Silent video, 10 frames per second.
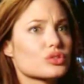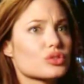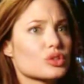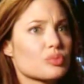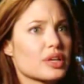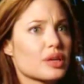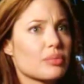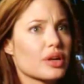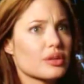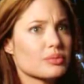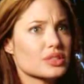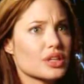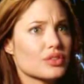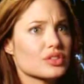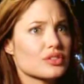towards making it better
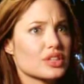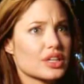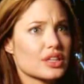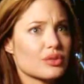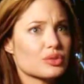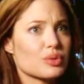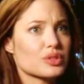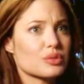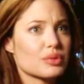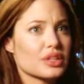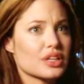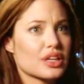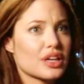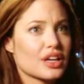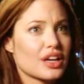themselves, and they've taken that responsibility.
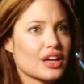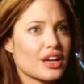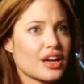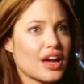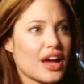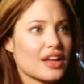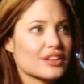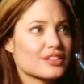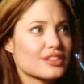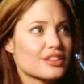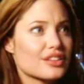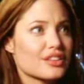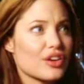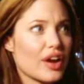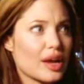And
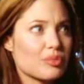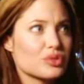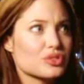they're able